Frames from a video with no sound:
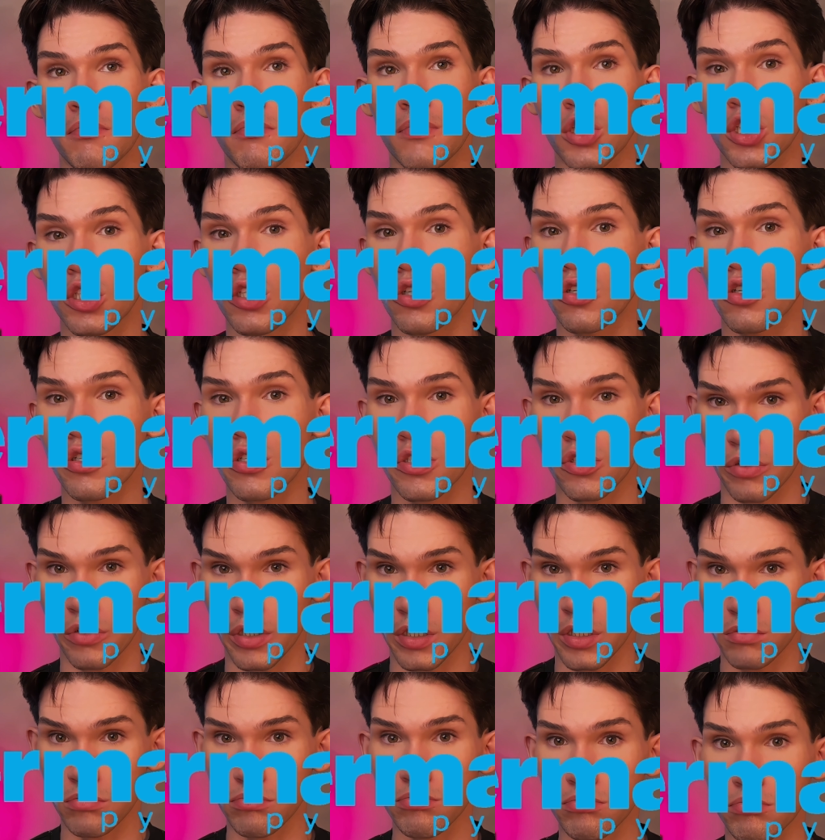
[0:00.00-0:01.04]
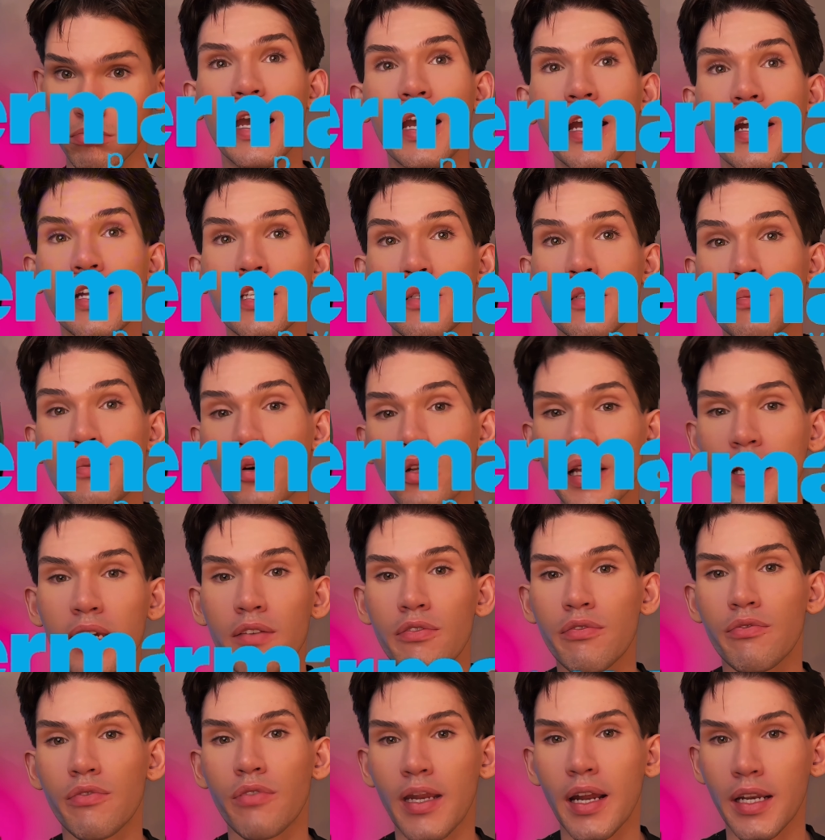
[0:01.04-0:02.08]
Eucerin. It's more like
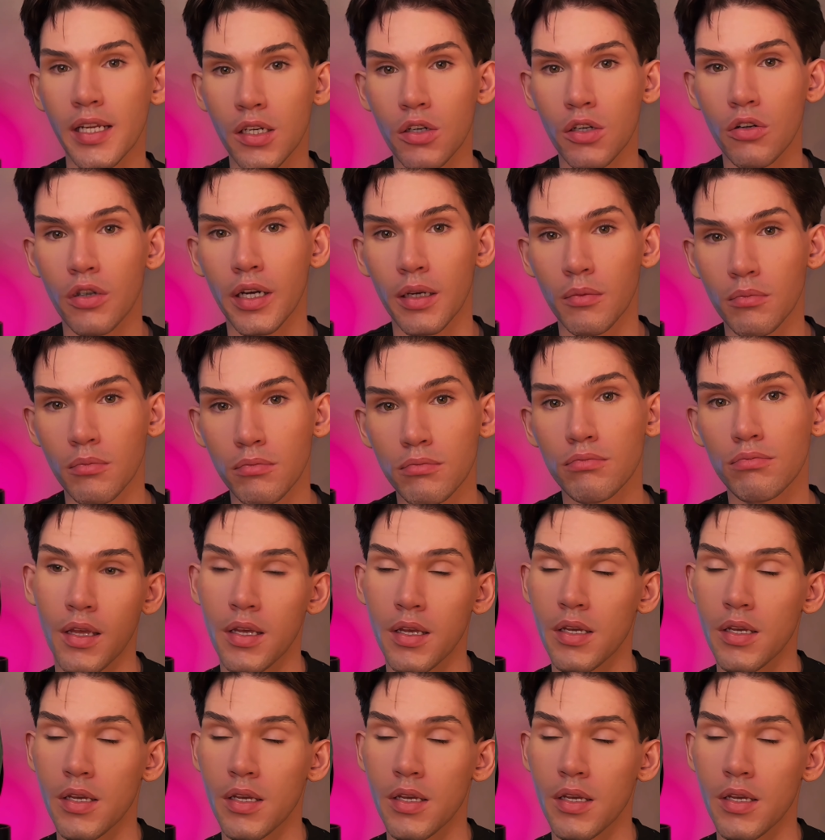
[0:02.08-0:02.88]
Vanny cream.